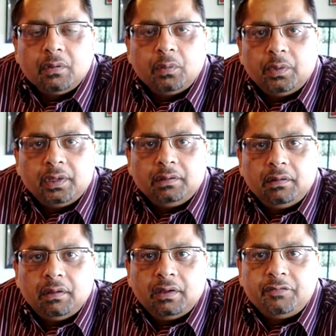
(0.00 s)
with
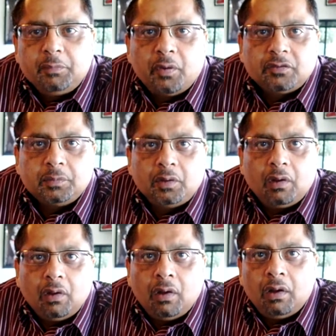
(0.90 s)
every possible
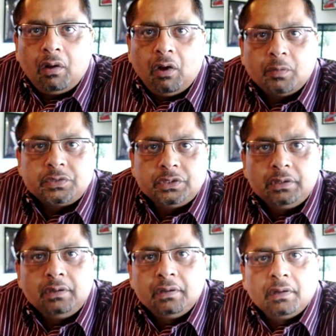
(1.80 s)
option,
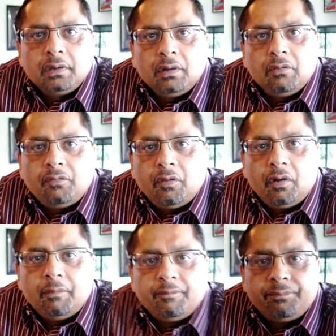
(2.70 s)
from